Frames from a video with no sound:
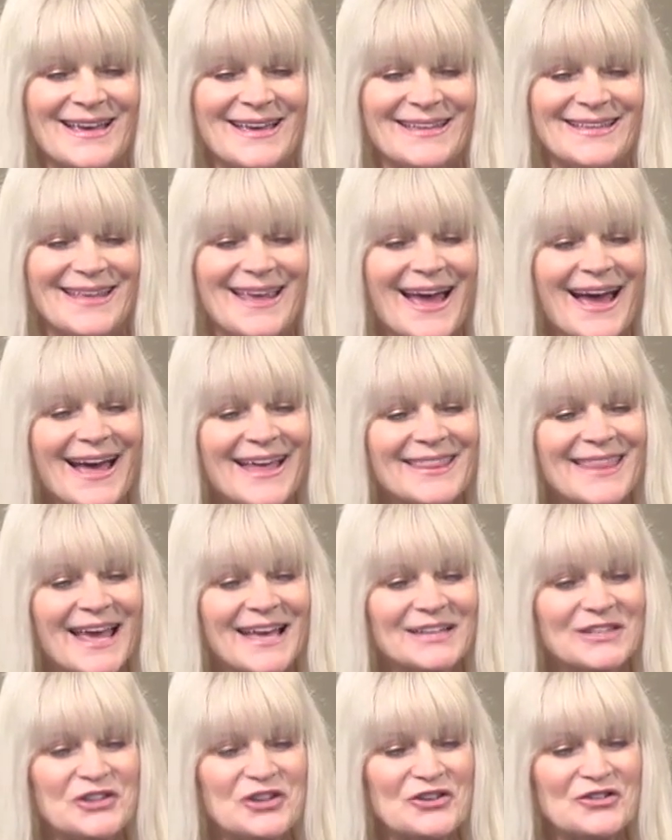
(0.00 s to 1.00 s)
Yeah,
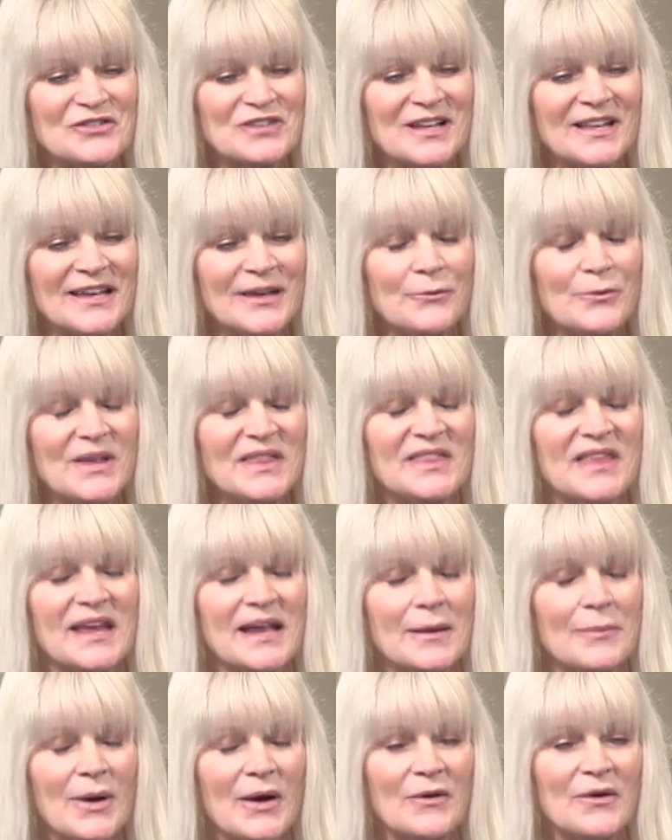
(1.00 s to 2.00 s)
that's usually we
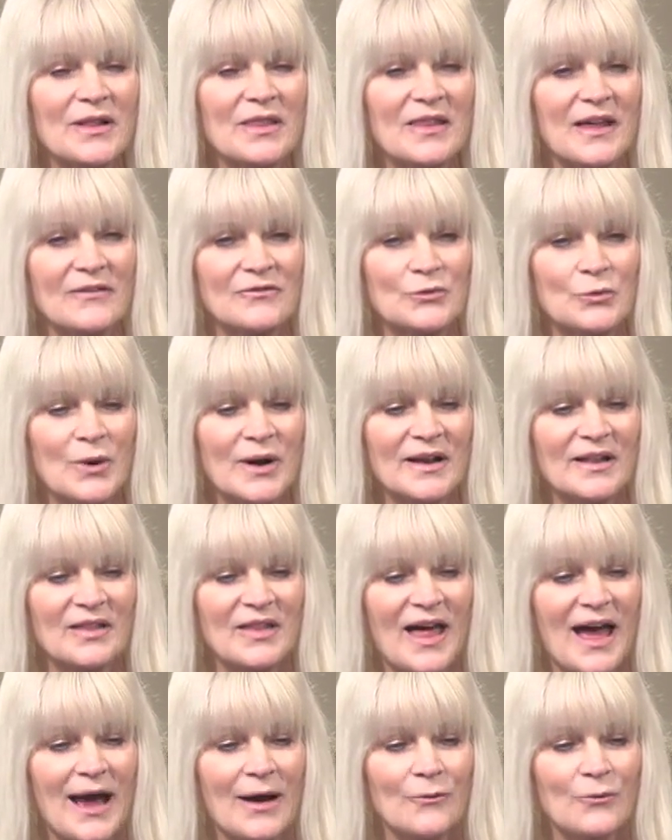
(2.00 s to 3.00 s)
think about a loved one a
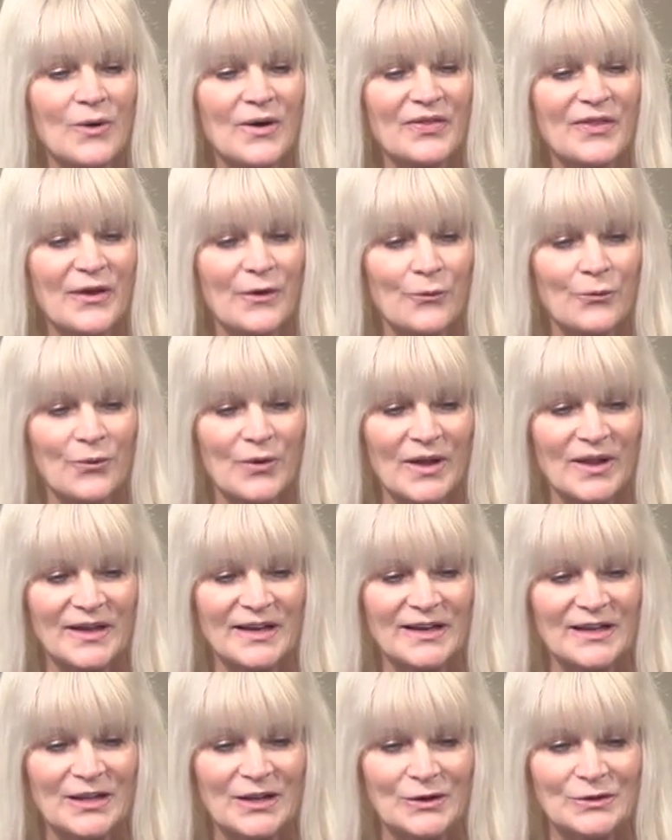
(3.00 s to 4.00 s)
lot when they're
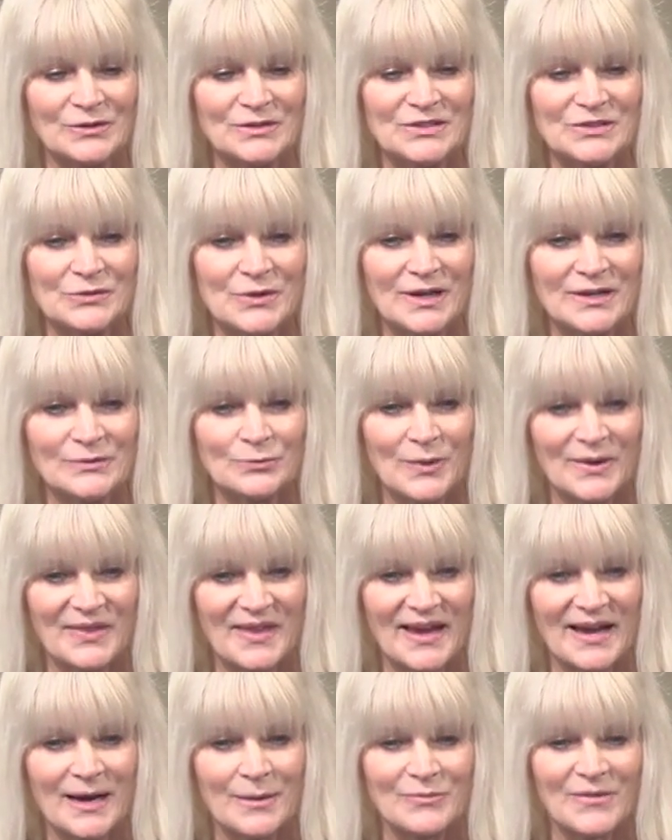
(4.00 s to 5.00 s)
really close to us, when
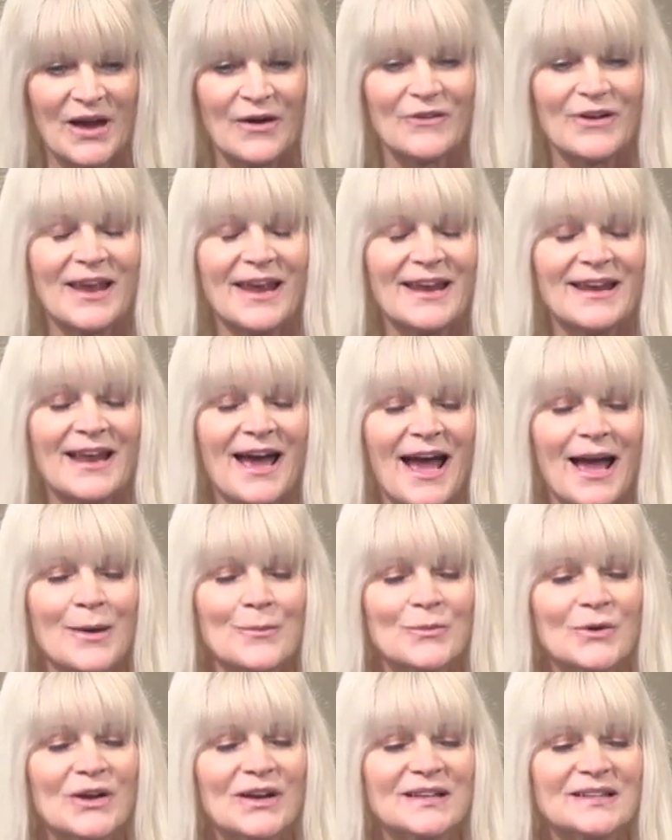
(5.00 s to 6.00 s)
they come down. And
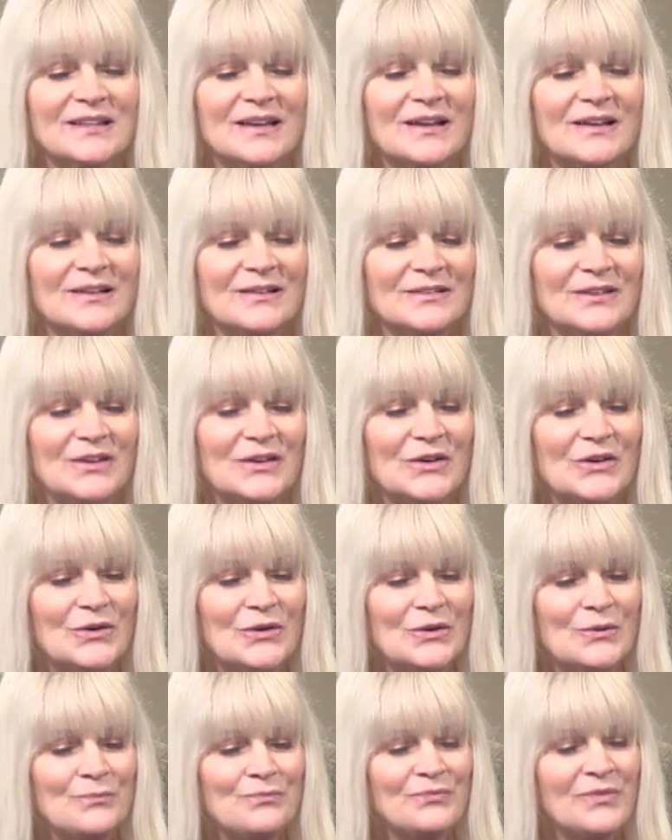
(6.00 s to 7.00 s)
I'm going to tell
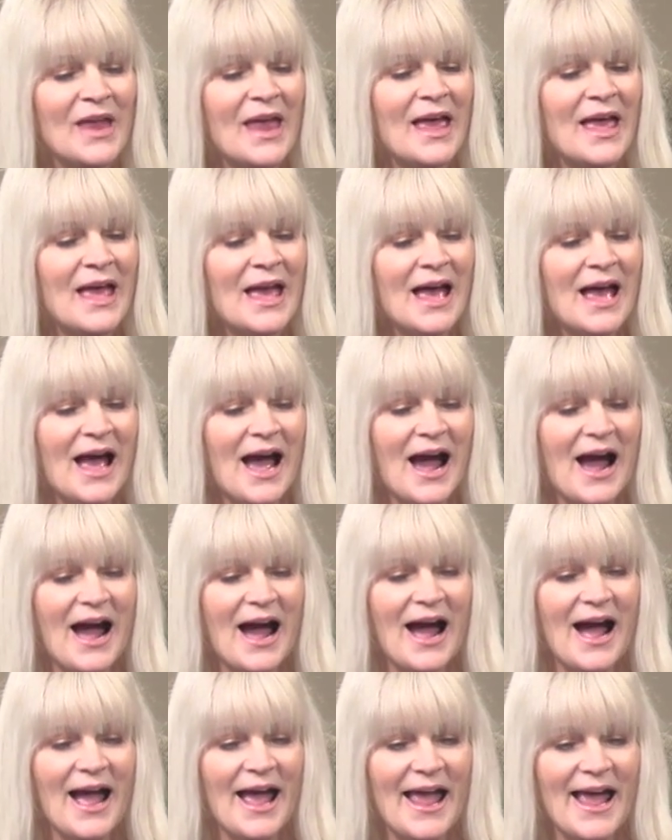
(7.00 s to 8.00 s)
you,
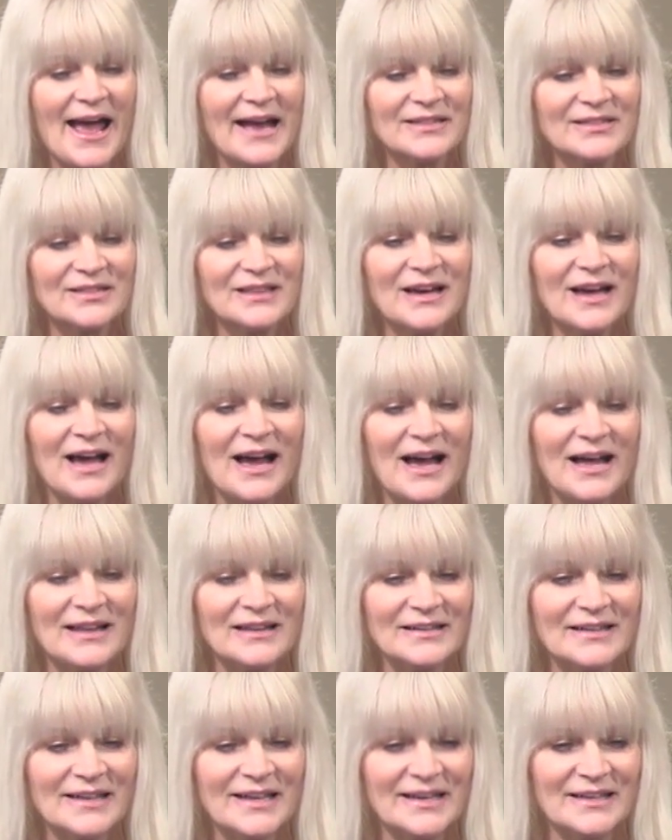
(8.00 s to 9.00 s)
at the
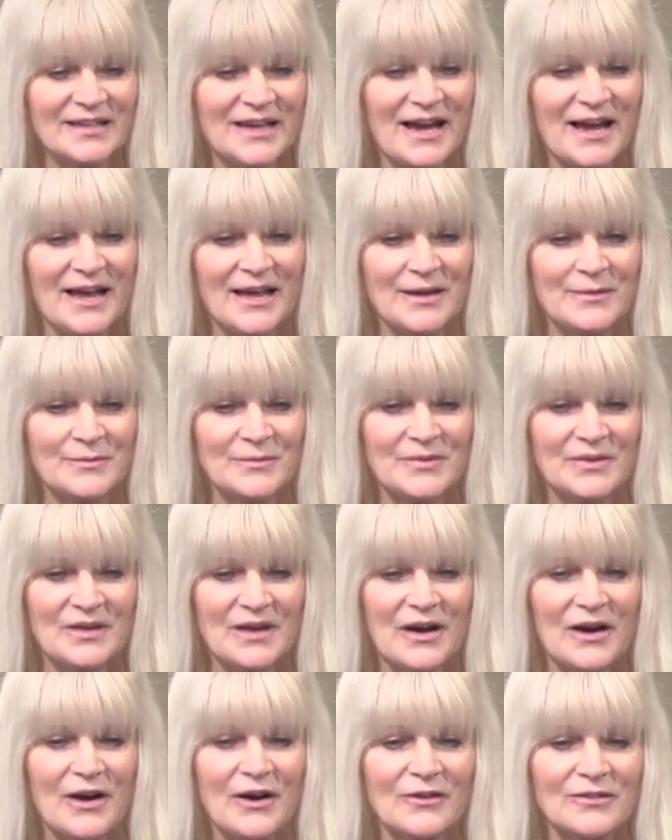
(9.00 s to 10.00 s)
holiday times,
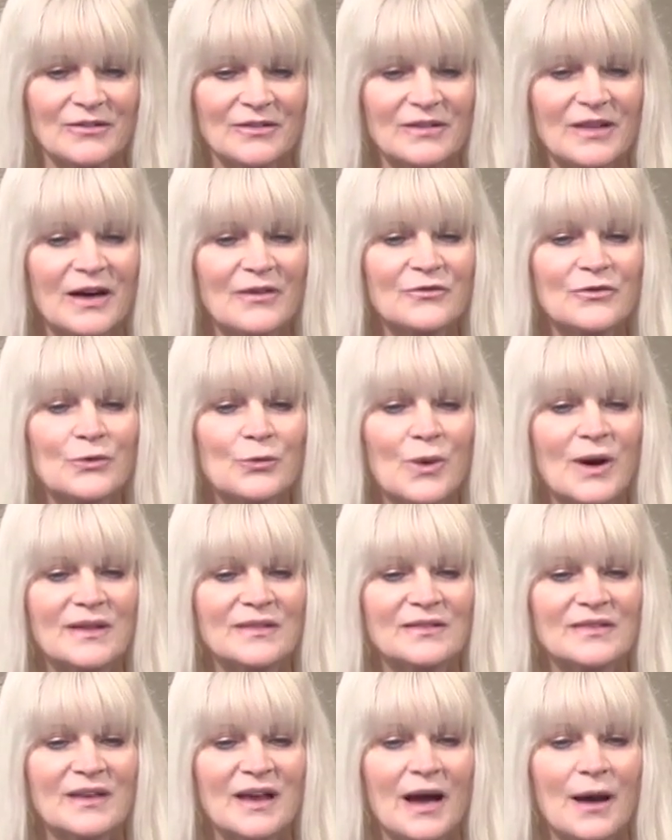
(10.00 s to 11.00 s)
our loved
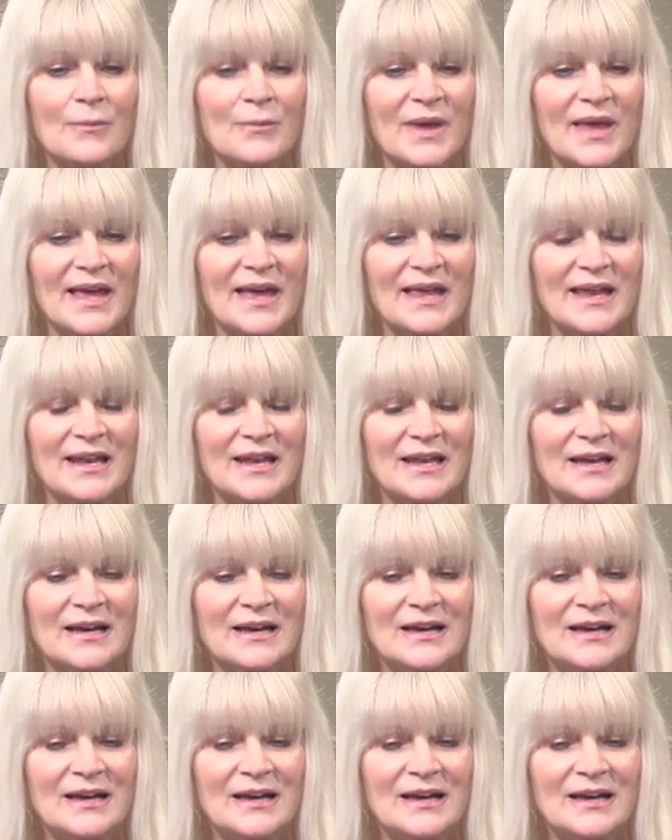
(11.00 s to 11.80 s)
ones come in